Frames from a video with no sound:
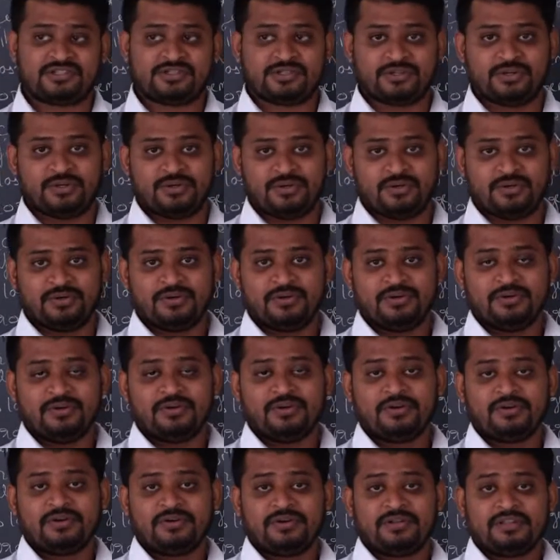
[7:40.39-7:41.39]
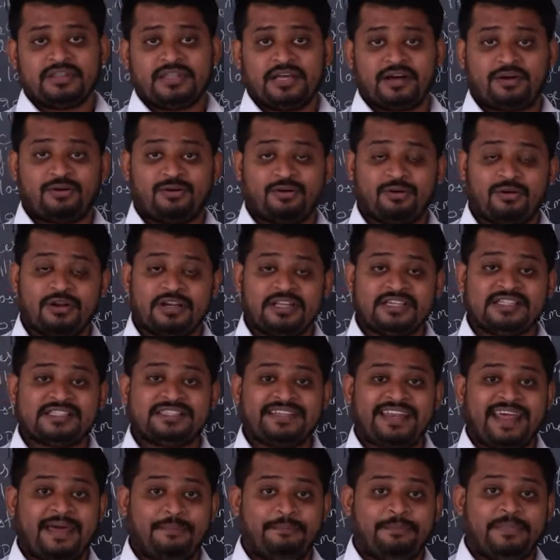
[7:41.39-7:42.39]
So the coal is
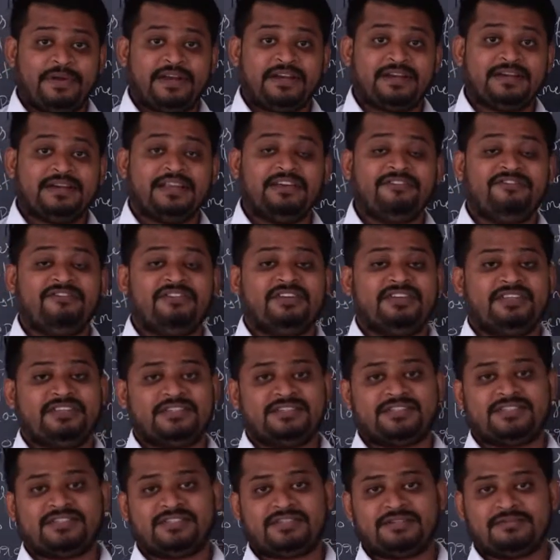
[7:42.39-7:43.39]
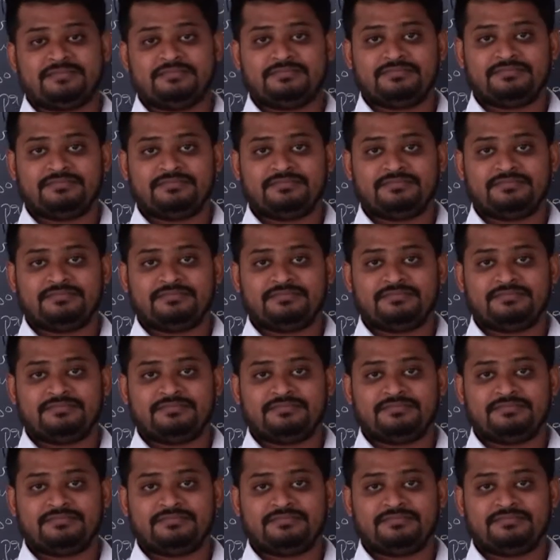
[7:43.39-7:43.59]
rapidly finished.